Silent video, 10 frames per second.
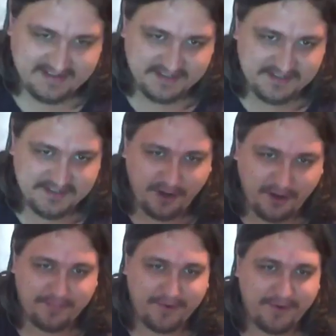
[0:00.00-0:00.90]
the
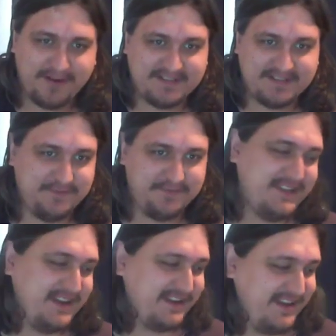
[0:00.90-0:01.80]
top progressive.
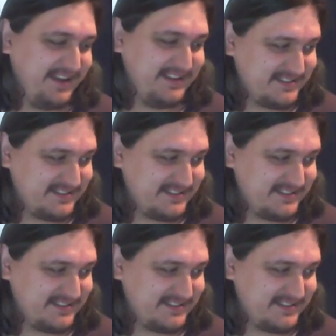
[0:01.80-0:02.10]
That guy. Did I